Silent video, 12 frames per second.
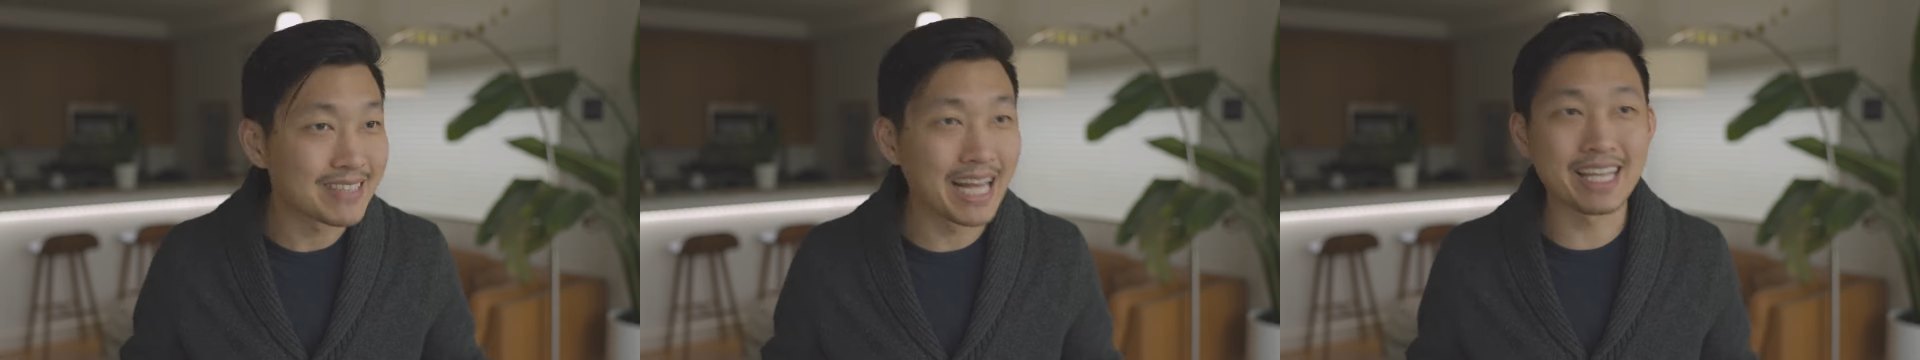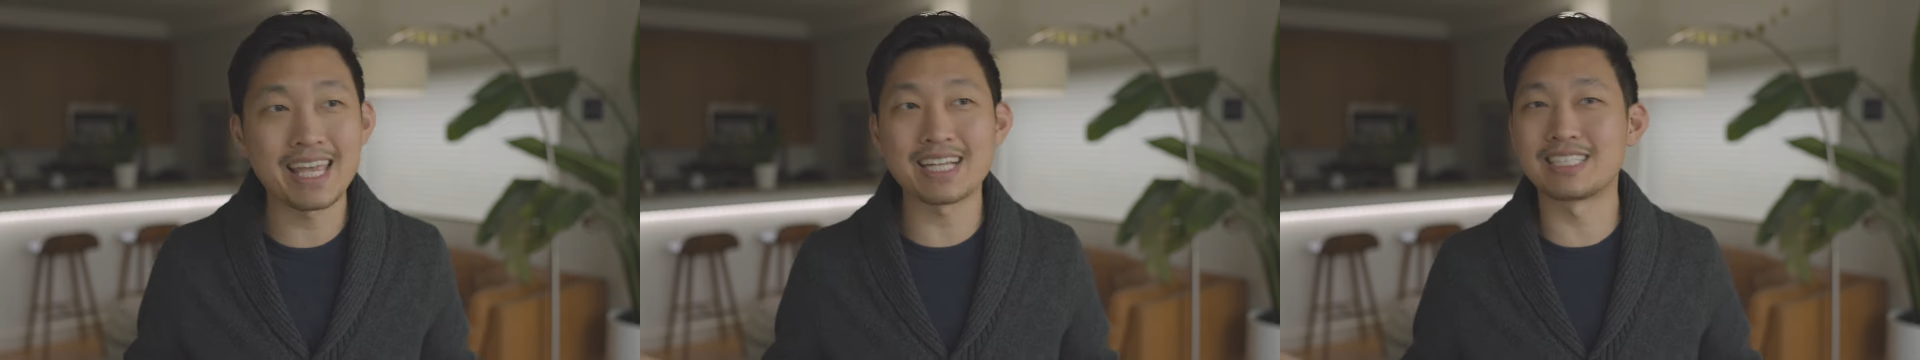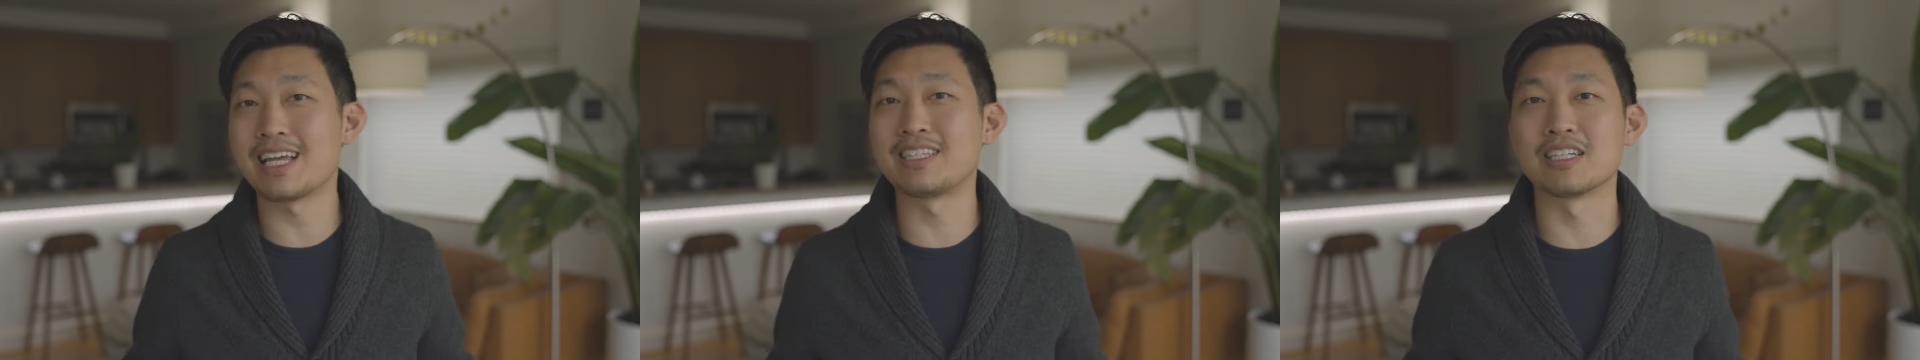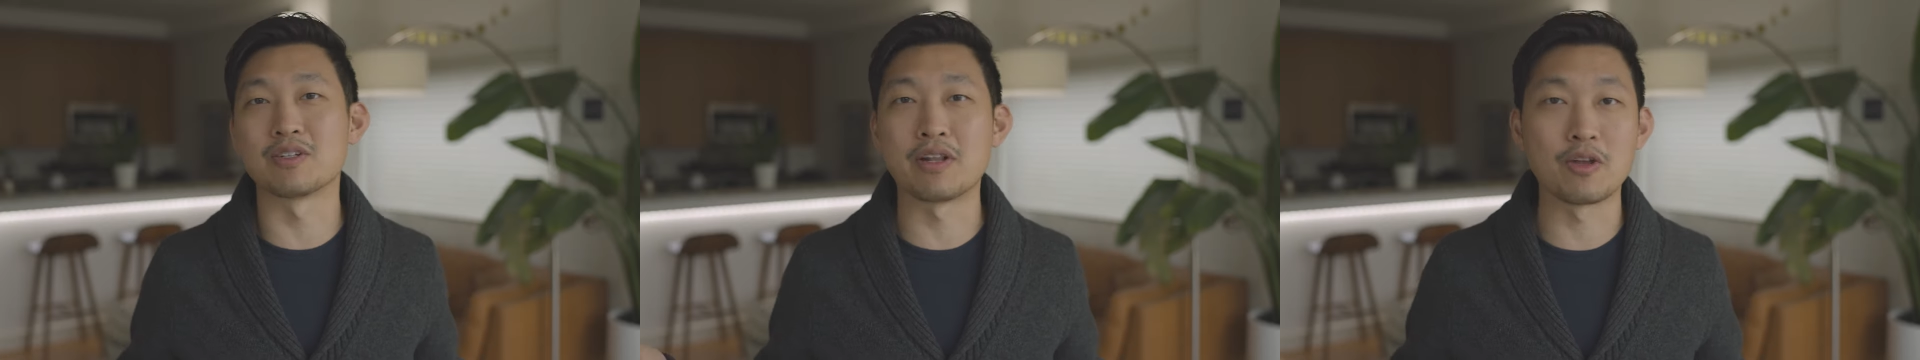I can't say it
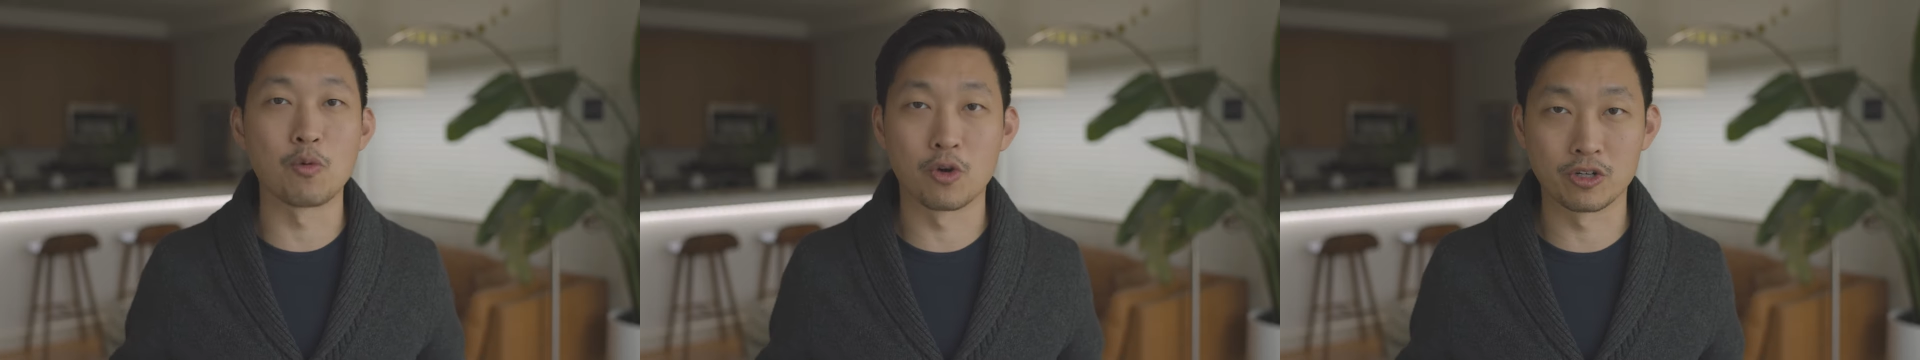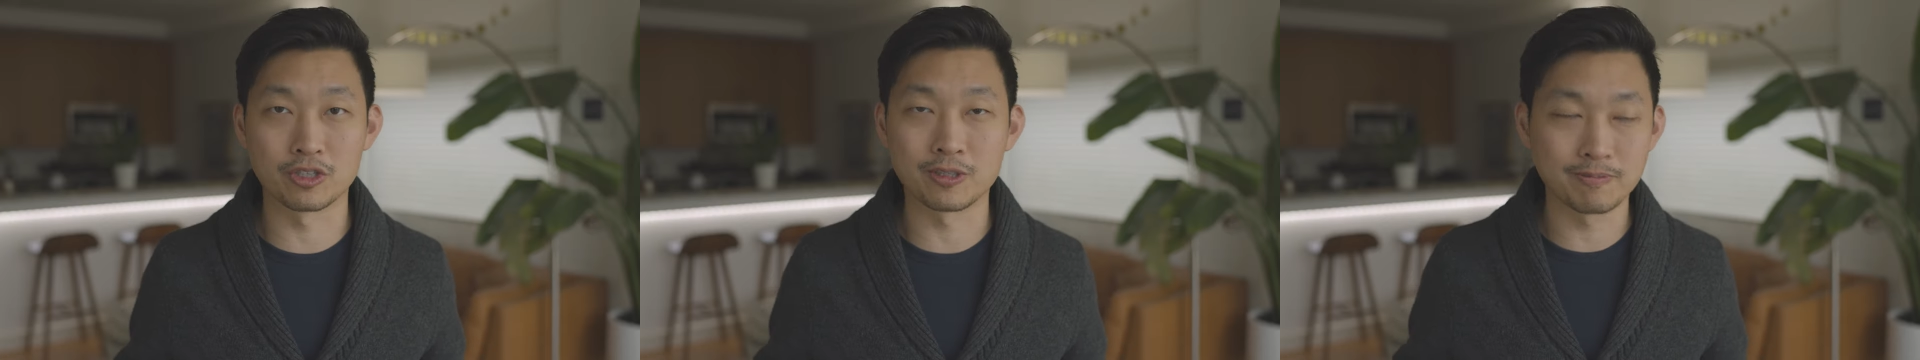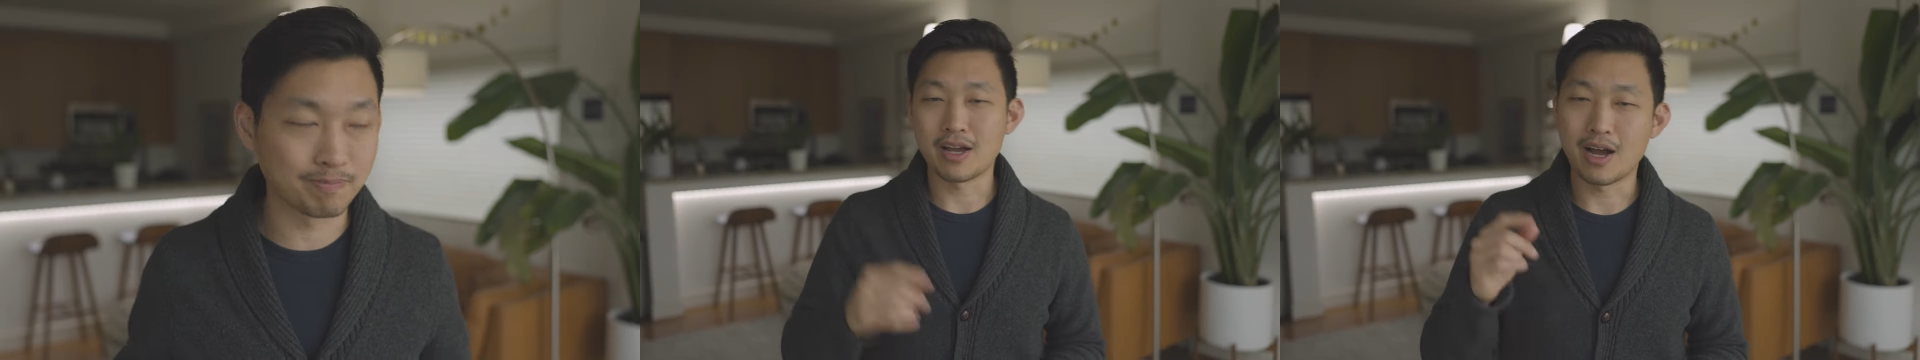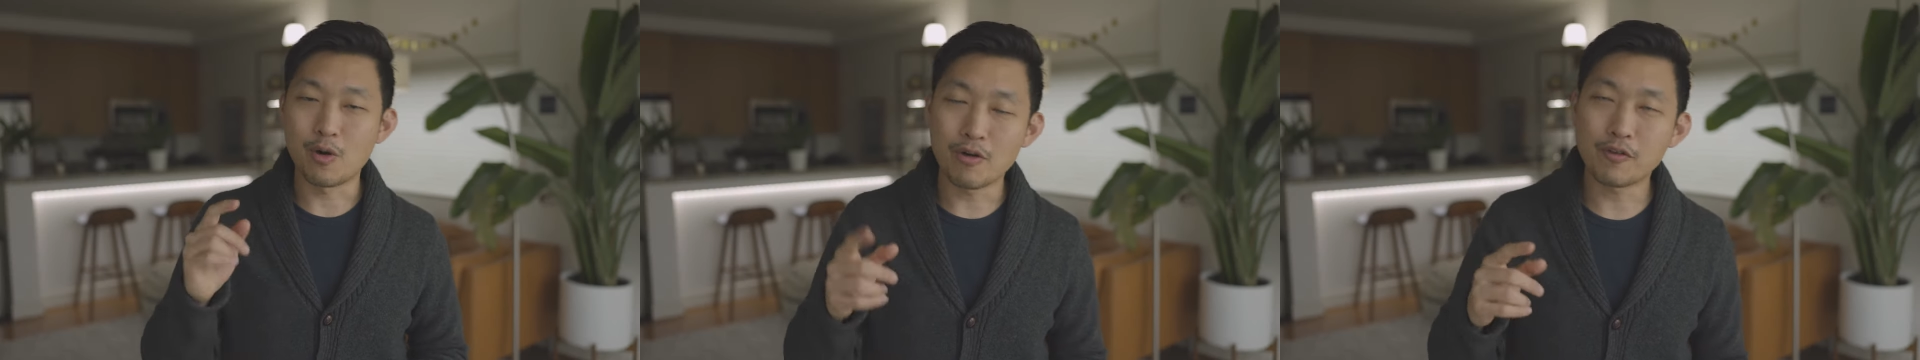does it any worse.
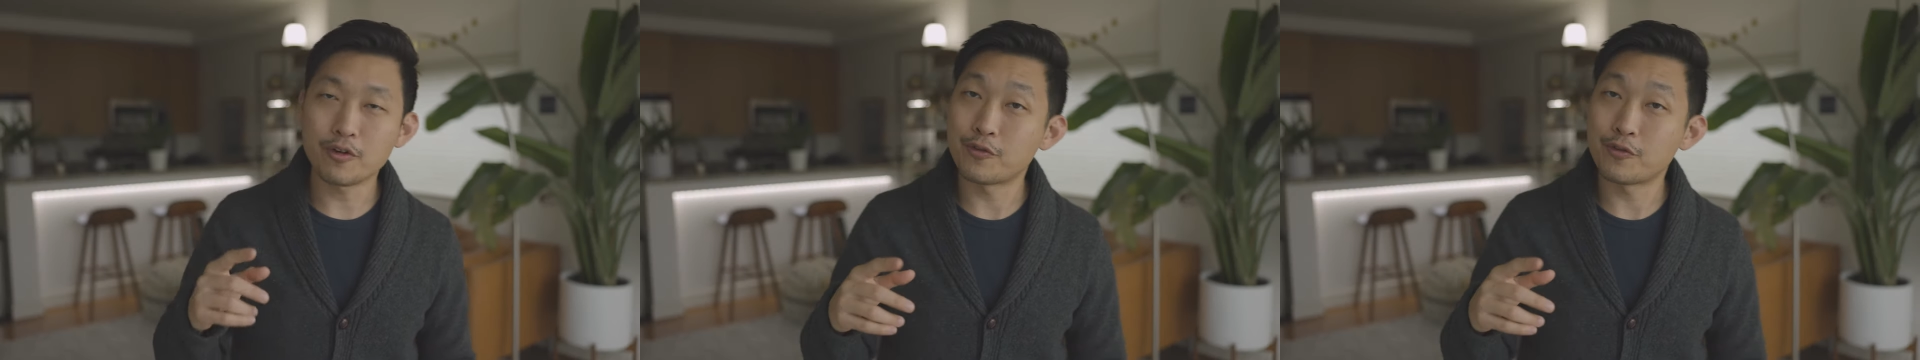However,